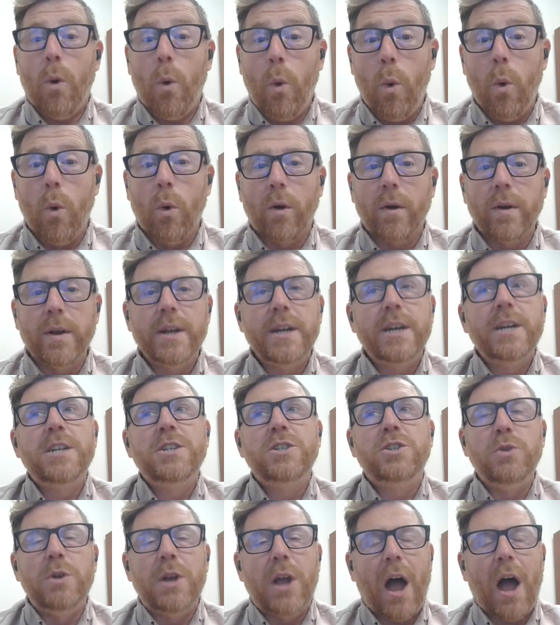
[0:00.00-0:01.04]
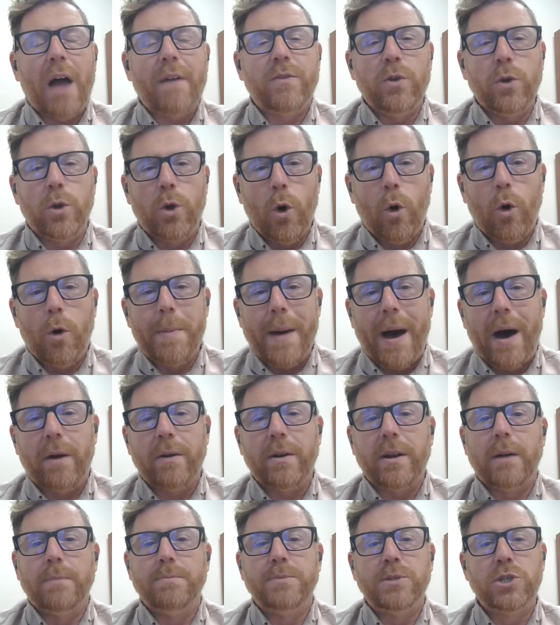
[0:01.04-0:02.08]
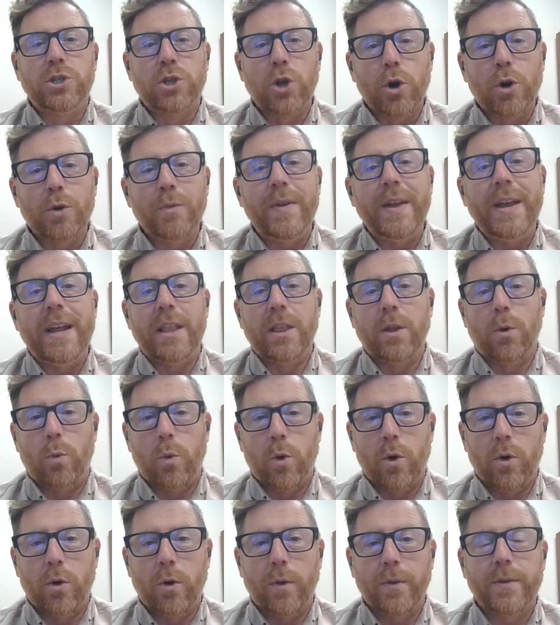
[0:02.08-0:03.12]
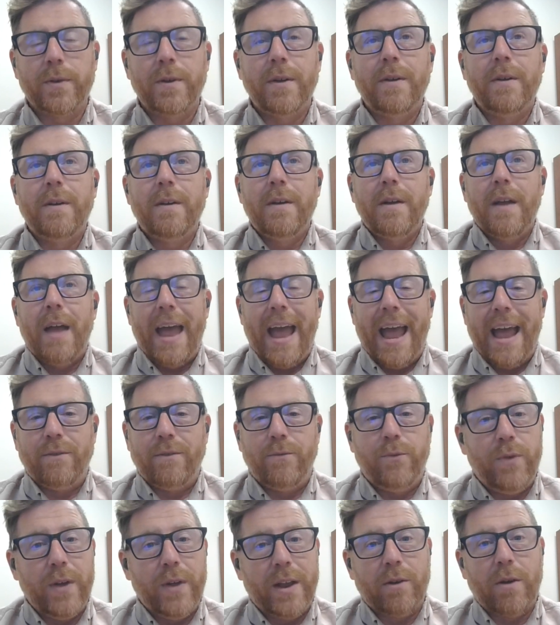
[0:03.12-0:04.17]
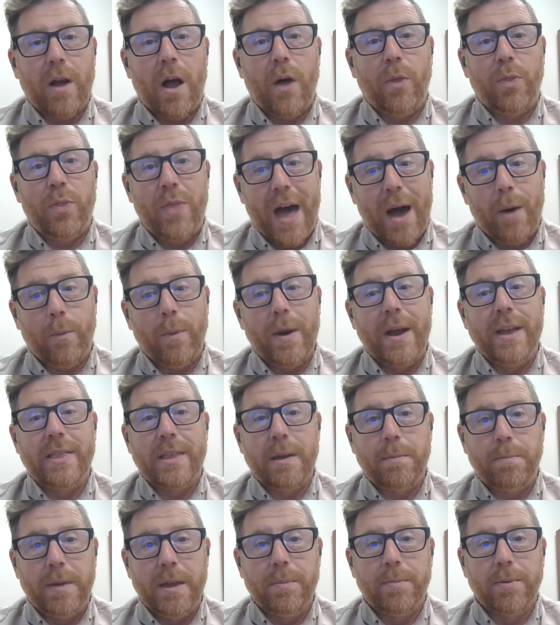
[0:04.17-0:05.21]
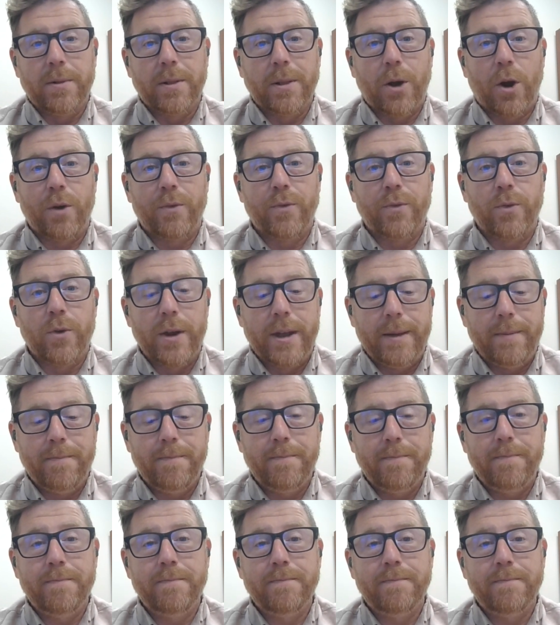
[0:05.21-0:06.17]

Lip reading: Or do you have to go about observing in the world and figure out that way that people are free?